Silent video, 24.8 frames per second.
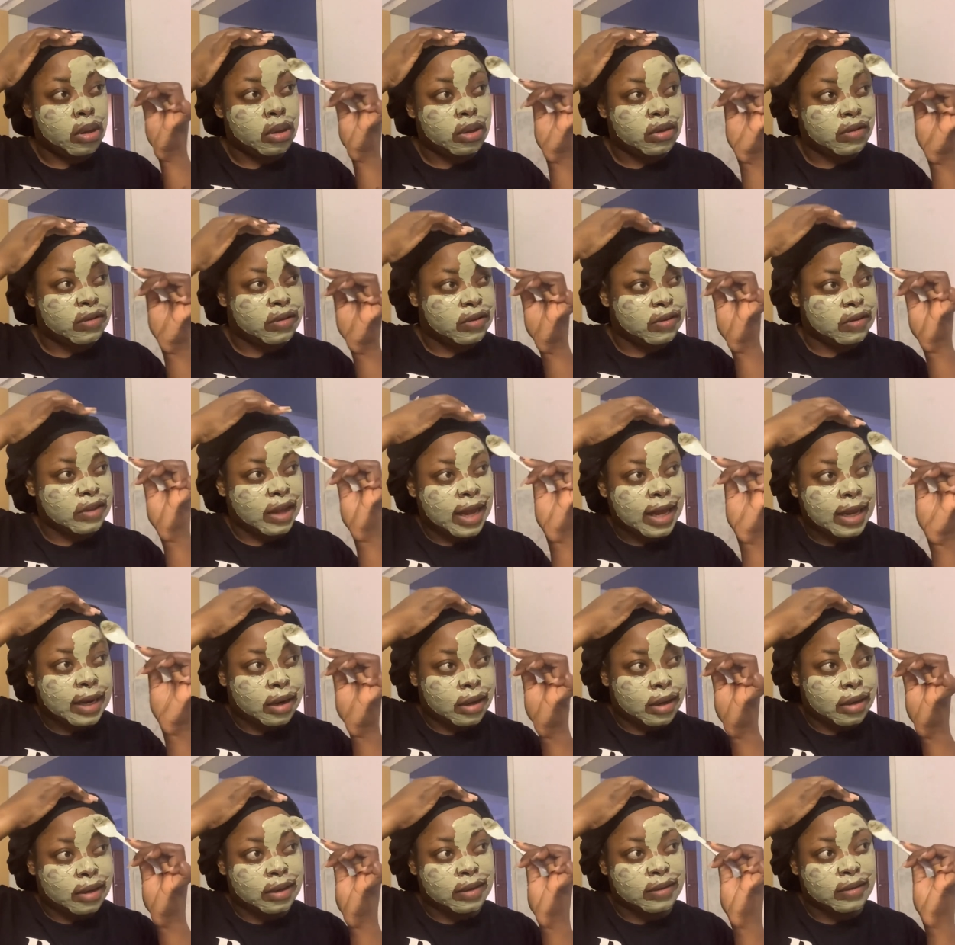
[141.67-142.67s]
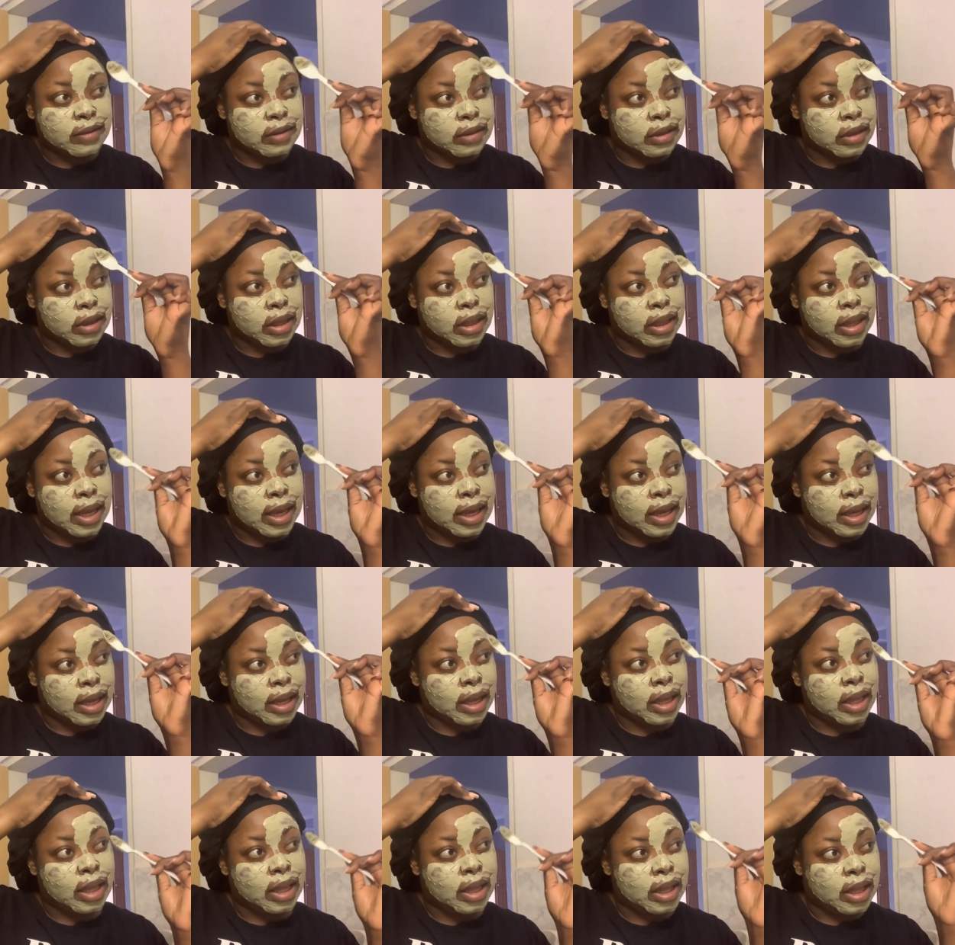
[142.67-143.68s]
It's sad honestly,
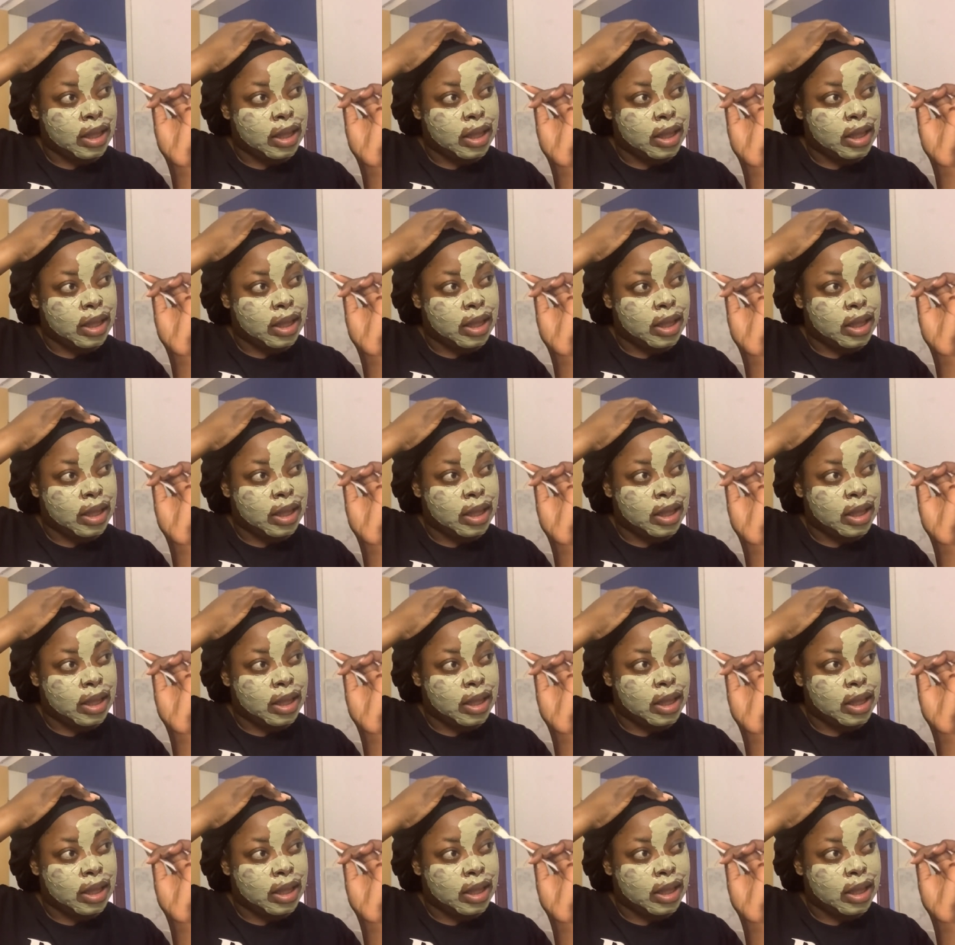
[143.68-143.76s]
like